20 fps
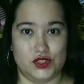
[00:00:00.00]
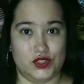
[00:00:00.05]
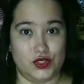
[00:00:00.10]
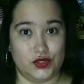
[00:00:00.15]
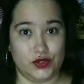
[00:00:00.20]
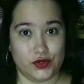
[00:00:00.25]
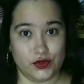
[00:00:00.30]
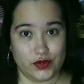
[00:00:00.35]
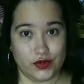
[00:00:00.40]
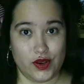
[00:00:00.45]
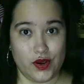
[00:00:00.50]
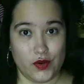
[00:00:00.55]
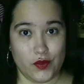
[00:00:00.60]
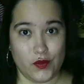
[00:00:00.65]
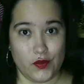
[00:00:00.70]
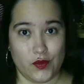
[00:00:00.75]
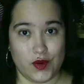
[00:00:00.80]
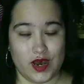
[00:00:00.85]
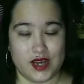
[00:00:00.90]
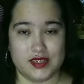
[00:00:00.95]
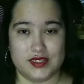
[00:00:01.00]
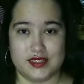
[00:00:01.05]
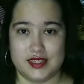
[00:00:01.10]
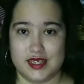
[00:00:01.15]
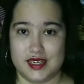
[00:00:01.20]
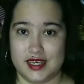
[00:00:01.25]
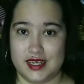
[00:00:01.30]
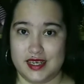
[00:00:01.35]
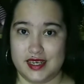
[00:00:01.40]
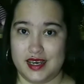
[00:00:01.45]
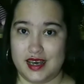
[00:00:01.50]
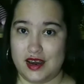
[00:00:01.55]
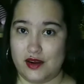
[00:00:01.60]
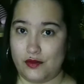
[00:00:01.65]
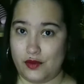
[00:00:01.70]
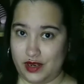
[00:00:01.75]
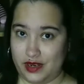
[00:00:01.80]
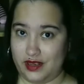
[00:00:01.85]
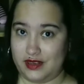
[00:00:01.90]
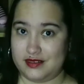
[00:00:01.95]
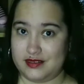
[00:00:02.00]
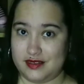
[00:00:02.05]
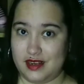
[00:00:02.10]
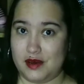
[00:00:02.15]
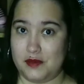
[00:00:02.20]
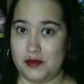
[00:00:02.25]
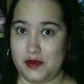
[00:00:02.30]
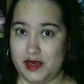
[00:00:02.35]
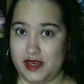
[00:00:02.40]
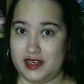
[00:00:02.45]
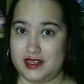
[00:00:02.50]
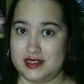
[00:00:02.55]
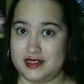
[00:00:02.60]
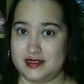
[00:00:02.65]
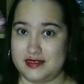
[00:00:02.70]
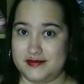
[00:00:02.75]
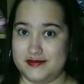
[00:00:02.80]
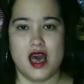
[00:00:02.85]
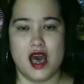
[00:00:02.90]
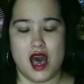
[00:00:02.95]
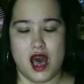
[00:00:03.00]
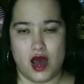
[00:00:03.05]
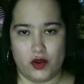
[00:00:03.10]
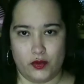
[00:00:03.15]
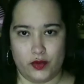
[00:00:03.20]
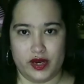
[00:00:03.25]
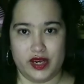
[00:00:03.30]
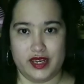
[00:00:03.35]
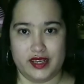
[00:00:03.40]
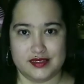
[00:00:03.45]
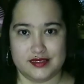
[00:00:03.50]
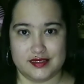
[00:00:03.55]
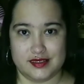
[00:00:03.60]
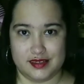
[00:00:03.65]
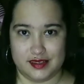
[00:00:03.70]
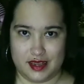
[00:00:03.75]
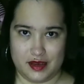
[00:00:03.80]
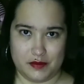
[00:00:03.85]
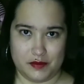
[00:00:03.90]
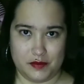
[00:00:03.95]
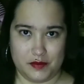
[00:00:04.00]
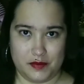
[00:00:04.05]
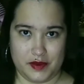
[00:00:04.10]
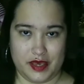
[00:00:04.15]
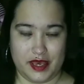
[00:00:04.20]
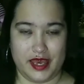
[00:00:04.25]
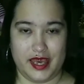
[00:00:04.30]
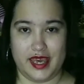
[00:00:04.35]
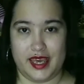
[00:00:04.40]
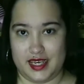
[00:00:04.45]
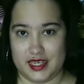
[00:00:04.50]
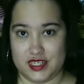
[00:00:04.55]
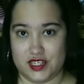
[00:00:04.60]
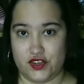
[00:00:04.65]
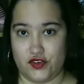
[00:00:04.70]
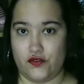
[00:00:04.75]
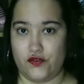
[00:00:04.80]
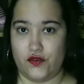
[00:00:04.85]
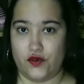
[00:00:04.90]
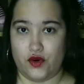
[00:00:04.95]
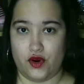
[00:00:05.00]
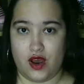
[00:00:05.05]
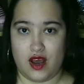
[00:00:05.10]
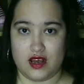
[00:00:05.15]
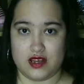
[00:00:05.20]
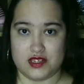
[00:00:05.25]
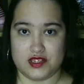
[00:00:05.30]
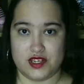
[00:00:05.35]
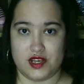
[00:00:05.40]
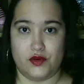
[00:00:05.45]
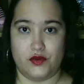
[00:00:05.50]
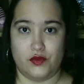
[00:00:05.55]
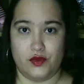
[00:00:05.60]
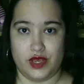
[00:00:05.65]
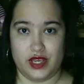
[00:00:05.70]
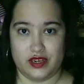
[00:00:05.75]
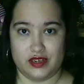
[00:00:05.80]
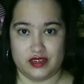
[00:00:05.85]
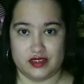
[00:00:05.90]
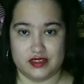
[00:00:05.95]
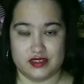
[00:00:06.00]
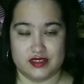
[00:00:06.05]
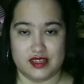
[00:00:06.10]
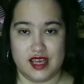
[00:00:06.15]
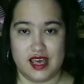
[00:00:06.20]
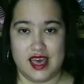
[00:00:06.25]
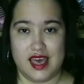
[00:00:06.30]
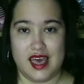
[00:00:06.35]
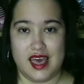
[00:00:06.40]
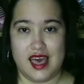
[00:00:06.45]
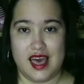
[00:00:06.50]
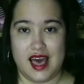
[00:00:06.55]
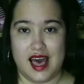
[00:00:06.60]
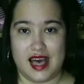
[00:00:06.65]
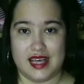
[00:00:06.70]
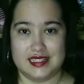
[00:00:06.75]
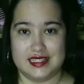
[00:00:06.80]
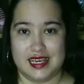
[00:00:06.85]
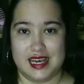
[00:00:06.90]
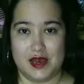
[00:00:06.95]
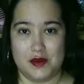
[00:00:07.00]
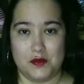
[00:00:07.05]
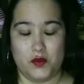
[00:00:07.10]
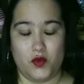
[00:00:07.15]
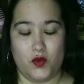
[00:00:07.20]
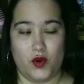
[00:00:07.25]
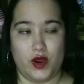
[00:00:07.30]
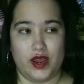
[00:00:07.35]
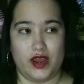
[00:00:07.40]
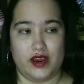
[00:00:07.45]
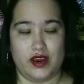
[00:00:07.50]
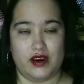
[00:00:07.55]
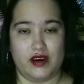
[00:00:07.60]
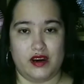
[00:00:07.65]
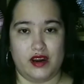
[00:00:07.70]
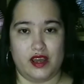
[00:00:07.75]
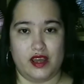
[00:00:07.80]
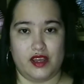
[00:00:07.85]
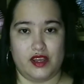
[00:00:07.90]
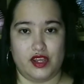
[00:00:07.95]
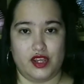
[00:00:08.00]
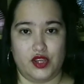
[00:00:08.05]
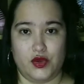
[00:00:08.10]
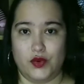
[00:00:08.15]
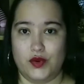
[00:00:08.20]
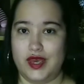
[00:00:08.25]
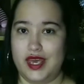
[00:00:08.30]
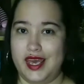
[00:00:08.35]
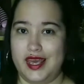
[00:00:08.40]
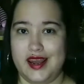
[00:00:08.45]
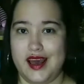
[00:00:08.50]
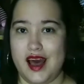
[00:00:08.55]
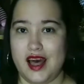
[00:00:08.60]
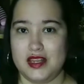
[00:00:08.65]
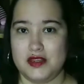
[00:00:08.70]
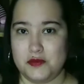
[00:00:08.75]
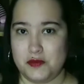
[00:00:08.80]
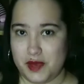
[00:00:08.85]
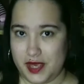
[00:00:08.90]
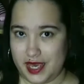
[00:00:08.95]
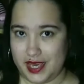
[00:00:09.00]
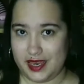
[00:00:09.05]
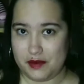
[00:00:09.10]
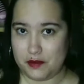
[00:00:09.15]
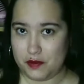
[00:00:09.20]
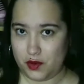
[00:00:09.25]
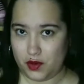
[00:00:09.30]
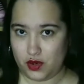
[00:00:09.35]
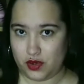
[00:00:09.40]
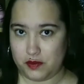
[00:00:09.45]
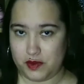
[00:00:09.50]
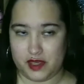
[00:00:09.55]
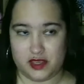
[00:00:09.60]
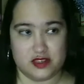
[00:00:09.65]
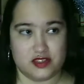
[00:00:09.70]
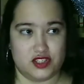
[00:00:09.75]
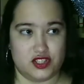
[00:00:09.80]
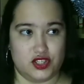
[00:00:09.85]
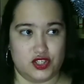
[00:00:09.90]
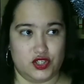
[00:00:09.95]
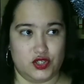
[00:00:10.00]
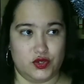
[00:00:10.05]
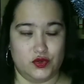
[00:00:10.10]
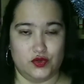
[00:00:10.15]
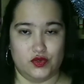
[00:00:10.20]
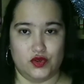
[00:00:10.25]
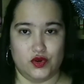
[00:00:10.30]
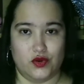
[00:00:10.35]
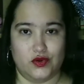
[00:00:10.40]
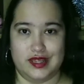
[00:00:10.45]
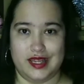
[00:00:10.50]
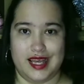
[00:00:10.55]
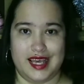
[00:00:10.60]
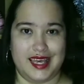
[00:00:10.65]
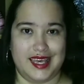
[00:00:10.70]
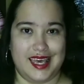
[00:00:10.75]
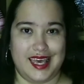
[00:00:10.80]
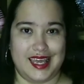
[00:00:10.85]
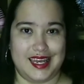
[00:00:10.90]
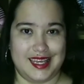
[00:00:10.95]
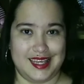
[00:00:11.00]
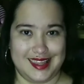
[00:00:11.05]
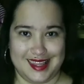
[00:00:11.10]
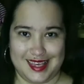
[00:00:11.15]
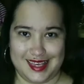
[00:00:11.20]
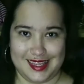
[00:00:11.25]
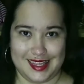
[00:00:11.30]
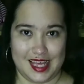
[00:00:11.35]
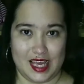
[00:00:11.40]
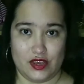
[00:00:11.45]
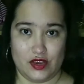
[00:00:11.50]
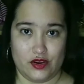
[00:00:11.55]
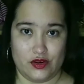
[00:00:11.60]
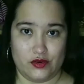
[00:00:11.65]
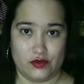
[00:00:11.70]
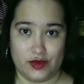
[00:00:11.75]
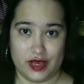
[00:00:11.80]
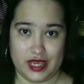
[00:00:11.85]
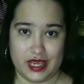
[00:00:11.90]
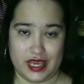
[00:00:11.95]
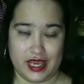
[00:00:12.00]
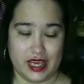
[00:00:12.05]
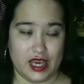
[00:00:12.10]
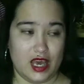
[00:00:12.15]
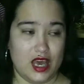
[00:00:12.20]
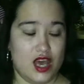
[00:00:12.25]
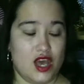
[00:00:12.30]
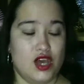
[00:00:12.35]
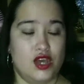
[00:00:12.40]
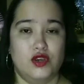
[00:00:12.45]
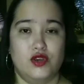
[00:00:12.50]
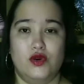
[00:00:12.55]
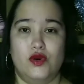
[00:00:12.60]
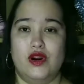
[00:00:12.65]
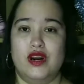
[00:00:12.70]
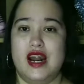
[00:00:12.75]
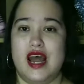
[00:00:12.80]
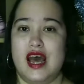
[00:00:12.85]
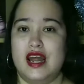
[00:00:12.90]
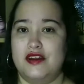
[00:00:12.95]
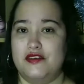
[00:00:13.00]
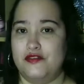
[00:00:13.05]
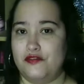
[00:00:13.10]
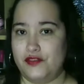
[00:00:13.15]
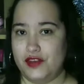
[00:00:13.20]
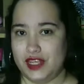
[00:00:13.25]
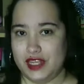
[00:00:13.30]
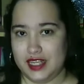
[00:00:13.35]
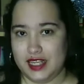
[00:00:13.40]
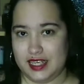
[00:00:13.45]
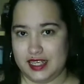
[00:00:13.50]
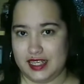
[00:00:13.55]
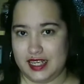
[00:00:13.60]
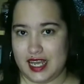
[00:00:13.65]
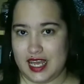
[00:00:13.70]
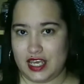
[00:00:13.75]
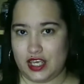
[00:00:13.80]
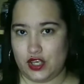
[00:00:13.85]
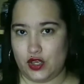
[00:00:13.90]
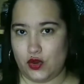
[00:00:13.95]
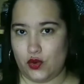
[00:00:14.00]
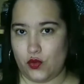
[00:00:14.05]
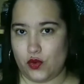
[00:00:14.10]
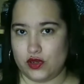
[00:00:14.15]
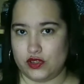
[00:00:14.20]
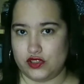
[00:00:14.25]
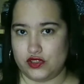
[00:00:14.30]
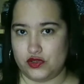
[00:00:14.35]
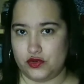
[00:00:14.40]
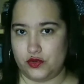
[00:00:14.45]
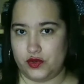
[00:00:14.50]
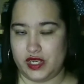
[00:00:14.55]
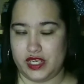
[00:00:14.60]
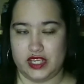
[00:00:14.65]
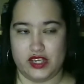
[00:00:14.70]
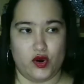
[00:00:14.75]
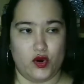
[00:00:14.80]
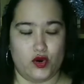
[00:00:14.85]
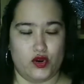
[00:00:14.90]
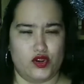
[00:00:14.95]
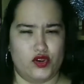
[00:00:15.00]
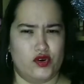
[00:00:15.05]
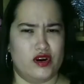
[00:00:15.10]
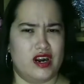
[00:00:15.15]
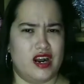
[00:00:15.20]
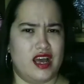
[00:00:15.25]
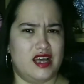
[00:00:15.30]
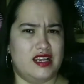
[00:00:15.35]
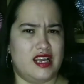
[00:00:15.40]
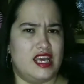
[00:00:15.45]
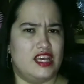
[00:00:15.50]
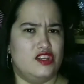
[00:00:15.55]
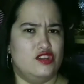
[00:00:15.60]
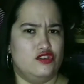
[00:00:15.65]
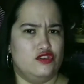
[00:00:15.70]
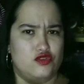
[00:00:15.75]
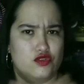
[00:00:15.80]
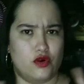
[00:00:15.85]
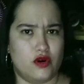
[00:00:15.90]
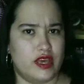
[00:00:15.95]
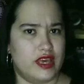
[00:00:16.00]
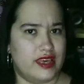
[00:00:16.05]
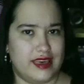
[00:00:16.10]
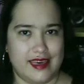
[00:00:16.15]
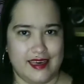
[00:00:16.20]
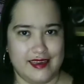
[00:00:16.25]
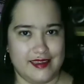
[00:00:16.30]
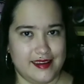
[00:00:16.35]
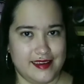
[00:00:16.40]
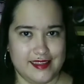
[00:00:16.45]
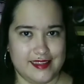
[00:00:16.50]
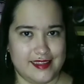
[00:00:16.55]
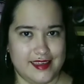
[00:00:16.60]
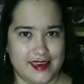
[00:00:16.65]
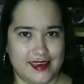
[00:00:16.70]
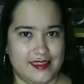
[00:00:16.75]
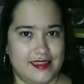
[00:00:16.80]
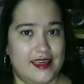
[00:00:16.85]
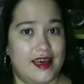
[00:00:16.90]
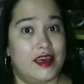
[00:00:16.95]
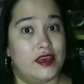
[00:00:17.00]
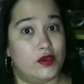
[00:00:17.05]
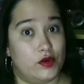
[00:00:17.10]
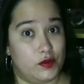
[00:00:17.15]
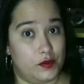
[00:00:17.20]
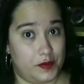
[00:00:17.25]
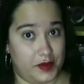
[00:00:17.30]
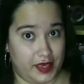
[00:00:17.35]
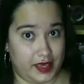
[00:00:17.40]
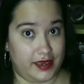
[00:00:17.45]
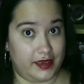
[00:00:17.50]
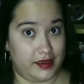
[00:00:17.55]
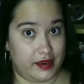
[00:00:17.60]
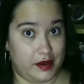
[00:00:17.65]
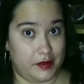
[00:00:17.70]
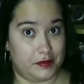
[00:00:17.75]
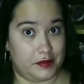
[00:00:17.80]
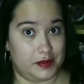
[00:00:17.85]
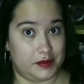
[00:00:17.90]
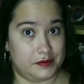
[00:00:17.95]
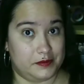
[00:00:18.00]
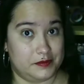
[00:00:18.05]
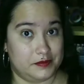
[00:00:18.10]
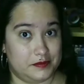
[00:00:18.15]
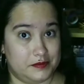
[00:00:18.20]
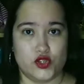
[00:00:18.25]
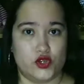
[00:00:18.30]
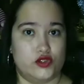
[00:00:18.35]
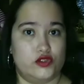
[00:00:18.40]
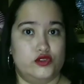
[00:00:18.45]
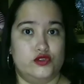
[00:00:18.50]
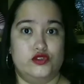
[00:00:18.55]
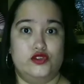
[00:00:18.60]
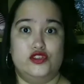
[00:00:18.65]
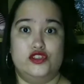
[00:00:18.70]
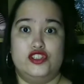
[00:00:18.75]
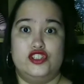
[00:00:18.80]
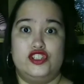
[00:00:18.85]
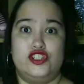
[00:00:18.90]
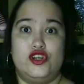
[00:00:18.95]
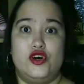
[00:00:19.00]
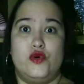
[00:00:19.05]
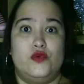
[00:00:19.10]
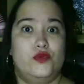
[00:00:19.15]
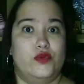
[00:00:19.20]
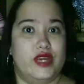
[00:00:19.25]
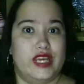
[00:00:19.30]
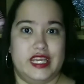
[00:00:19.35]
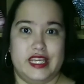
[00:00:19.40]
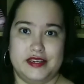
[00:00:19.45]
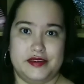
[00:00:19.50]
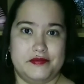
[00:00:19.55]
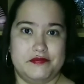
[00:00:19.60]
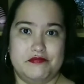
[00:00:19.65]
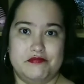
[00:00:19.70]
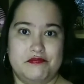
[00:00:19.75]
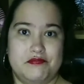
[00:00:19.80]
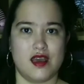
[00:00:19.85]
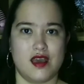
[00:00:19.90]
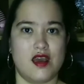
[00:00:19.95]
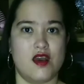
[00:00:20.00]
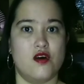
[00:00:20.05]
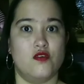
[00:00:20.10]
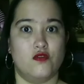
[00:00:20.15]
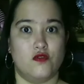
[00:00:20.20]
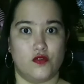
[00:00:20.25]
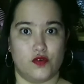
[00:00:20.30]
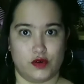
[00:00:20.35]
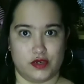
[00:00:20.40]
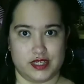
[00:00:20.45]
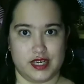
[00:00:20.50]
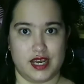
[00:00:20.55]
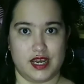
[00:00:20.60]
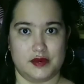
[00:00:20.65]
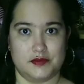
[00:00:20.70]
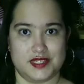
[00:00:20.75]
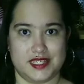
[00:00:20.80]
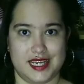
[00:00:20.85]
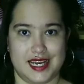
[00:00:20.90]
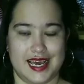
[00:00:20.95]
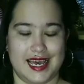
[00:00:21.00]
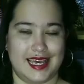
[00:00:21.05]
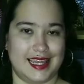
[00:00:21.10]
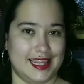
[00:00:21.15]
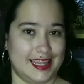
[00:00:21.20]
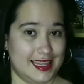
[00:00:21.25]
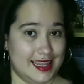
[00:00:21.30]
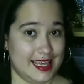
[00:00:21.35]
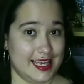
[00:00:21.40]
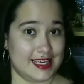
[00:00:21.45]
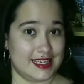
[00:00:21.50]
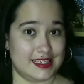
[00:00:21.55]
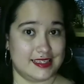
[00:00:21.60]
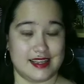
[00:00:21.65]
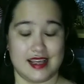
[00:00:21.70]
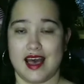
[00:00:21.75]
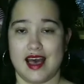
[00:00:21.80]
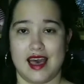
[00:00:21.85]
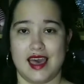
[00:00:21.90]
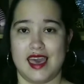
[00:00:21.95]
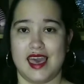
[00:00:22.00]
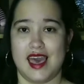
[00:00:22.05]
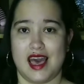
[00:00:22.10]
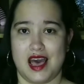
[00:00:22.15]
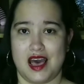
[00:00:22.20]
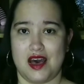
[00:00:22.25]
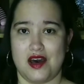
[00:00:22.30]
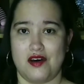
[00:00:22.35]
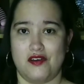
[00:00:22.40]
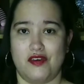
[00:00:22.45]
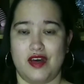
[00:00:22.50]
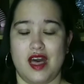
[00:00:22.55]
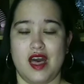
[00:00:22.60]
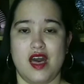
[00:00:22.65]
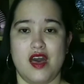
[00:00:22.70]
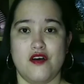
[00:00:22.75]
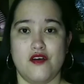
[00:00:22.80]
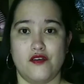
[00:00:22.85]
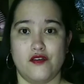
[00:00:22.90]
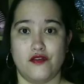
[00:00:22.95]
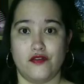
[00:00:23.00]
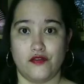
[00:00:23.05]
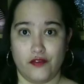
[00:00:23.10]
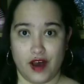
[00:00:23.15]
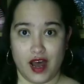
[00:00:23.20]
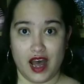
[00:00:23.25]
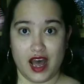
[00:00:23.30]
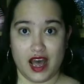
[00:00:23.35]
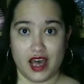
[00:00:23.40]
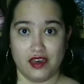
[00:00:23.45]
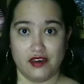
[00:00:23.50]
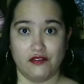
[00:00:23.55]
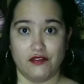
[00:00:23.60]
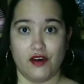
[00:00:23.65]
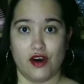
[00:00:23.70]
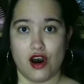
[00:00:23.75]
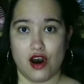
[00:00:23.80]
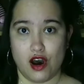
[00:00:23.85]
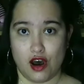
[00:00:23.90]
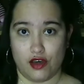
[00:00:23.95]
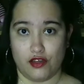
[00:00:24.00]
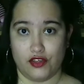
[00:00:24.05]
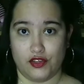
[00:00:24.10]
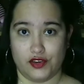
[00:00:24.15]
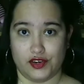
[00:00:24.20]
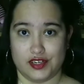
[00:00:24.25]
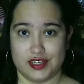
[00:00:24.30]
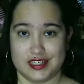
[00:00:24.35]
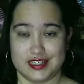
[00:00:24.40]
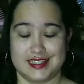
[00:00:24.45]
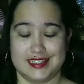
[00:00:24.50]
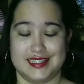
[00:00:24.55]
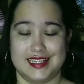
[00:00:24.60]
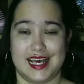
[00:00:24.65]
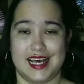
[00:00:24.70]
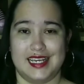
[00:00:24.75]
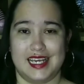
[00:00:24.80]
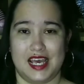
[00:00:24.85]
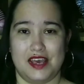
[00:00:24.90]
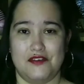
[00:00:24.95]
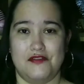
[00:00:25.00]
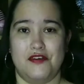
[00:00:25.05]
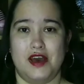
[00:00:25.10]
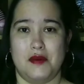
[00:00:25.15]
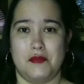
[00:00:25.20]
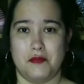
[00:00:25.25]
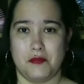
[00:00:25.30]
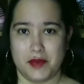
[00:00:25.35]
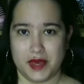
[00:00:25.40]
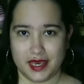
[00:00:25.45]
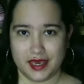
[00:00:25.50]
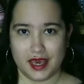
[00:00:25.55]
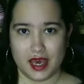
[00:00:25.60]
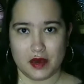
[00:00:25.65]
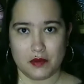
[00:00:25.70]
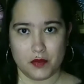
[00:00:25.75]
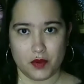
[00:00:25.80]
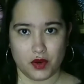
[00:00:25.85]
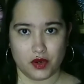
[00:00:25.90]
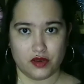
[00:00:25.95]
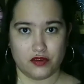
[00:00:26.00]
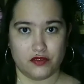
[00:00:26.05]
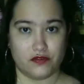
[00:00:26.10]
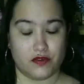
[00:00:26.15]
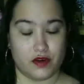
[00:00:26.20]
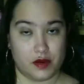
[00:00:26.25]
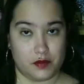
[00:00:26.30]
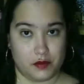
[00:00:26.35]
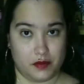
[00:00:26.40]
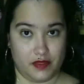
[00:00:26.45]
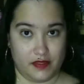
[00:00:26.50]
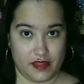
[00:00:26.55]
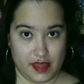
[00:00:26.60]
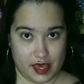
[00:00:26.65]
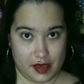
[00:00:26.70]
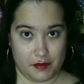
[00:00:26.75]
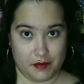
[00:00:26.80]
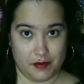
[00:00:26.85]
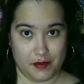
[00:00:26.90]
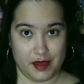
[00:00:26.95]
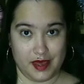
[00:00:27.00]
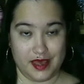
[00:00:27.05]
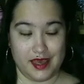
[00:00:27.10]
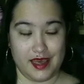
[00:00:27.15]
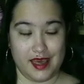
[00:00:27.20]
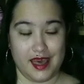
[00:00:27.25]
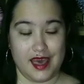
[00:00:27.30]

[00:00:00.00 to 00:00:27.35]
Do you know what a reading slump is? A reading slump is, for us readers, a time where you cannot pick a book because you don't like anything that you're reading. You're not feeling like you want to read, or you're not enjoying anything that you're picking up. So you just don't read. For times like this, I have 5 authors that if I pick a book from them,